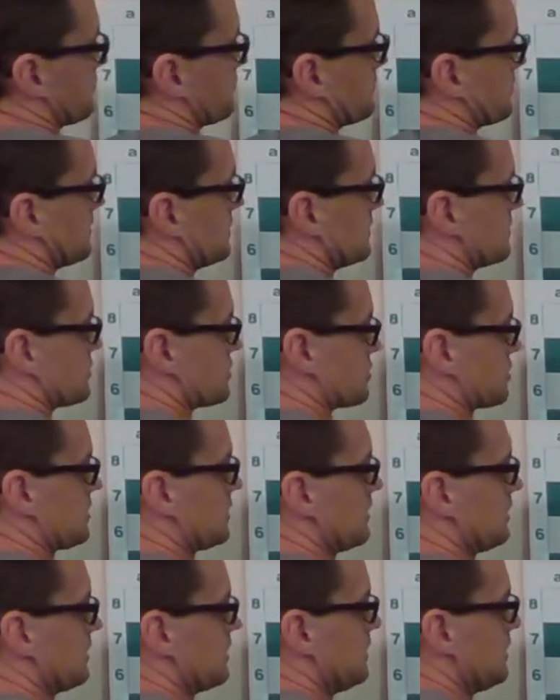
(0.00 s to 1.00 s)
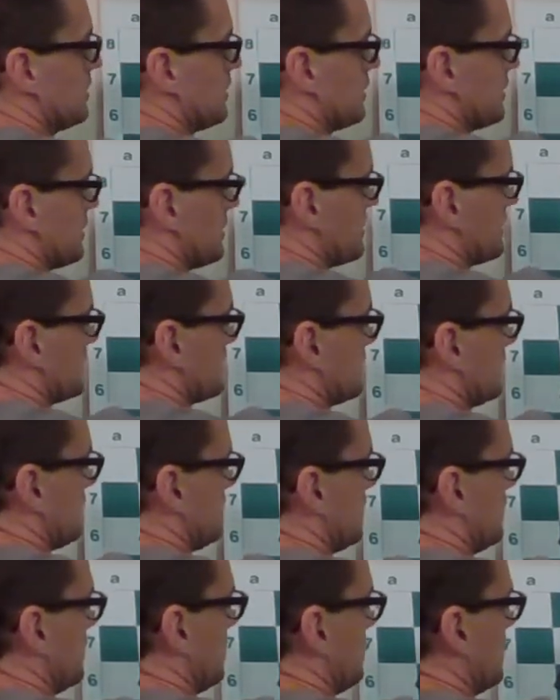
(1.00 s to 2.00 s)
is king here,
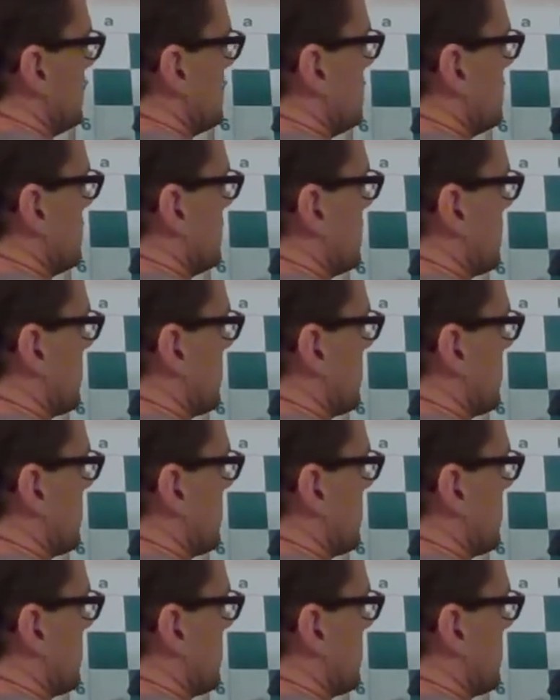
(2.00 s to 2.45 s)
and then I